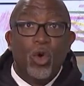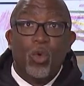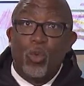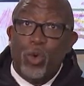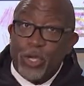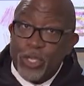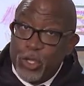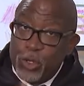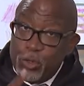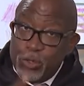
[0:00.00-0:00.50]

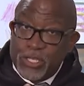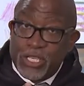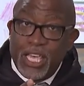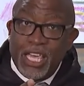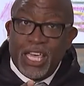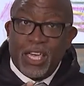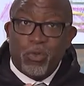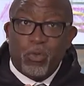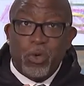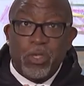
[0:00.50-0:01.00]
Will you
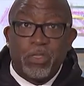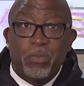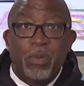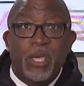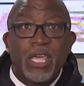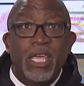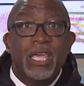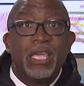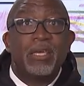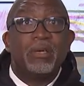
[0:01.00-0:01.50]
sing it with
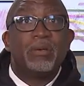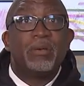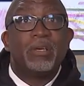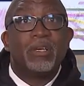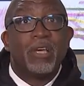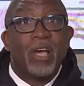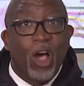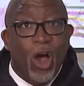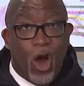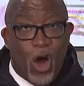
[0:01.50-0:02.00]
me?
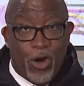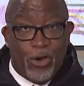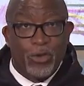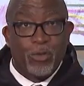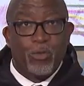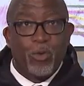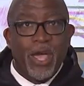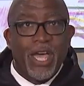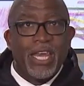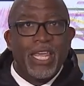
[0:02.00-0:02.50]
Are
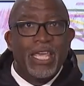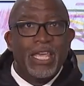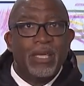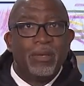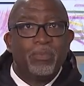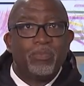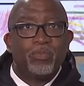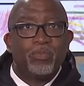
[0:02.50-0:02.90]
you ready?